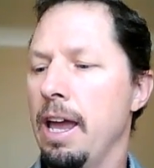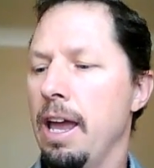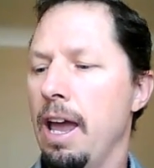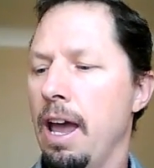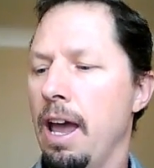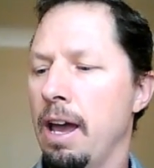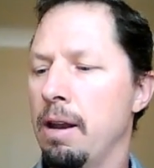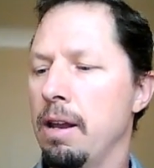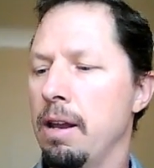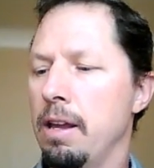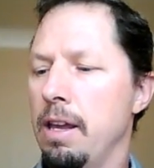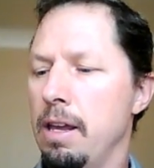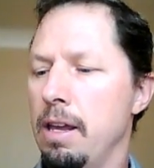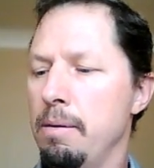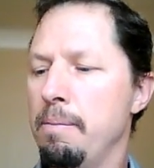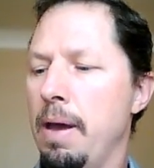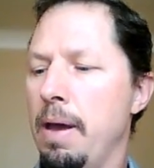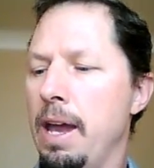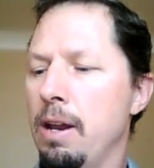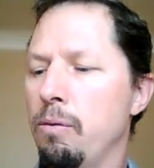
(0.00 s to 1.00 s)
And he
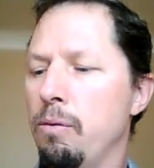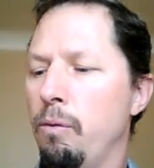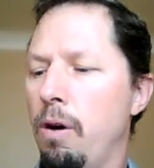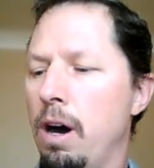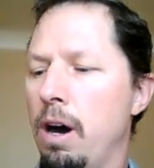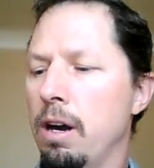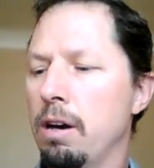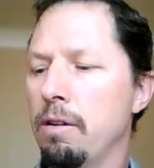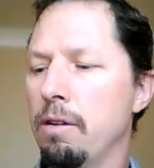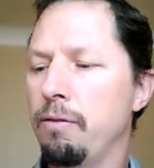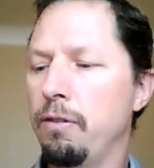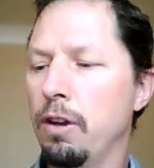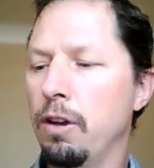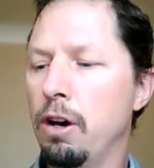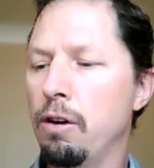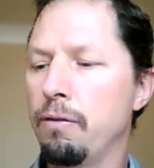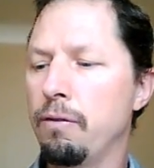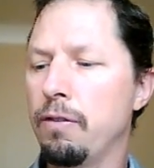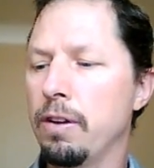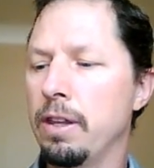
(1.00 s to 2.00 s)
made water flow
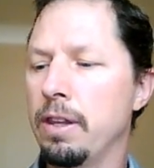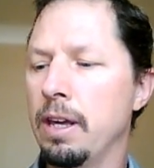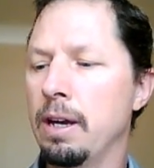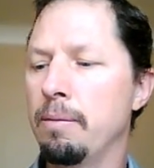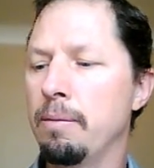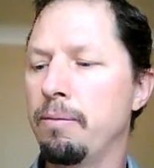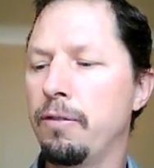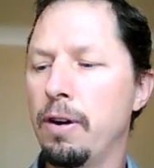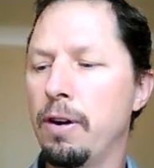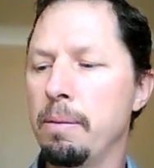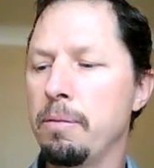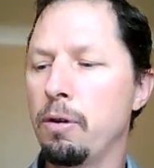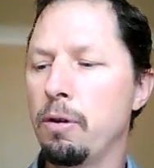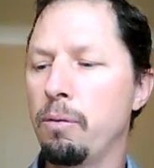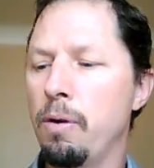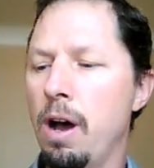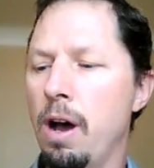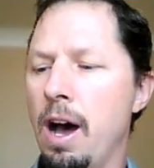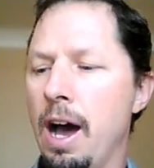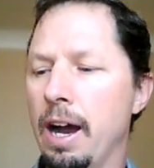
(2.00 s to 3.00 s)
for them from the
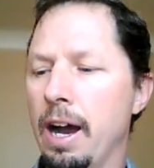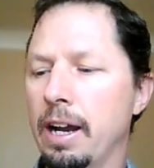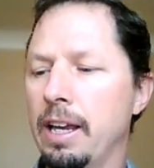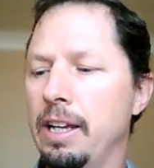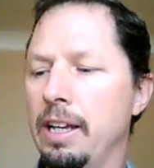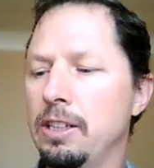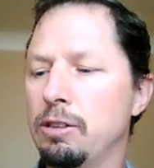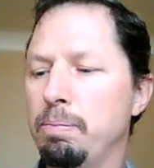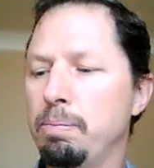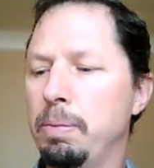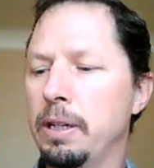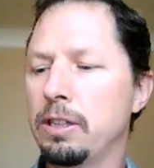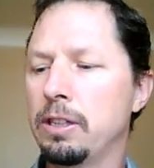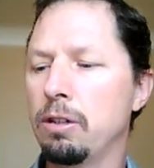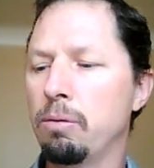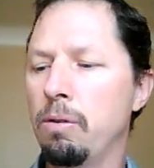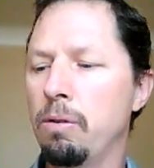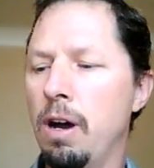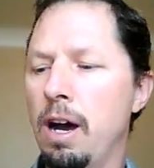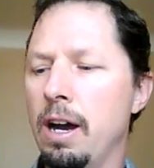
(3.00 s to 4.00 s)
rock. He split the
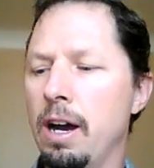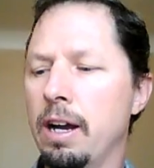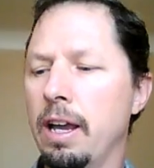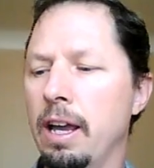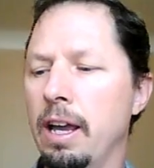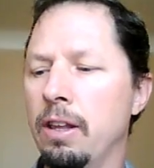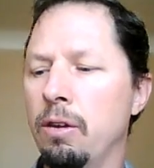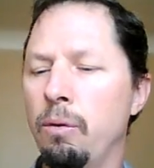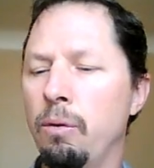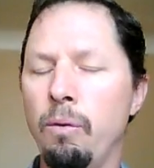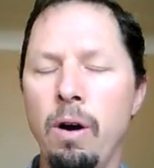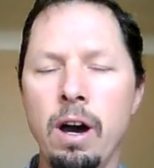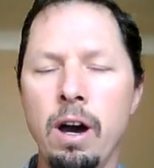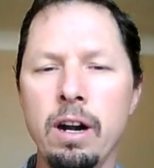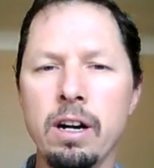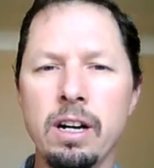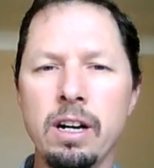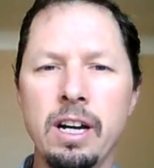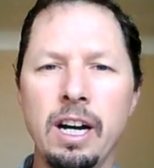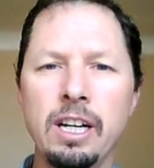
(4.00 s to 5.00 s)
rock, and the
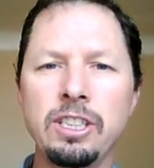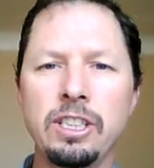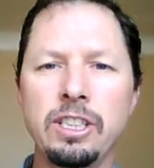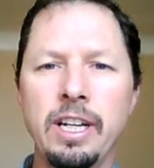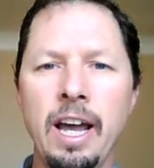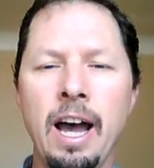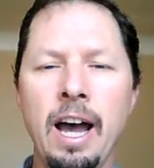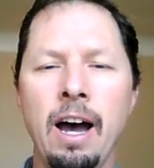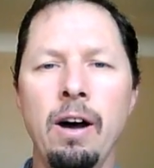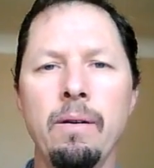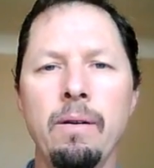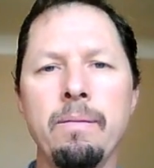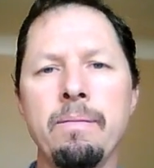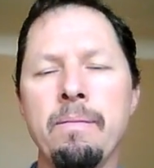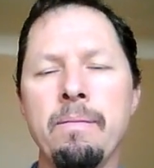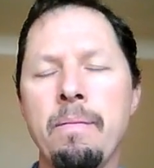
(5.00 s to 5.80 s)
water gushed out.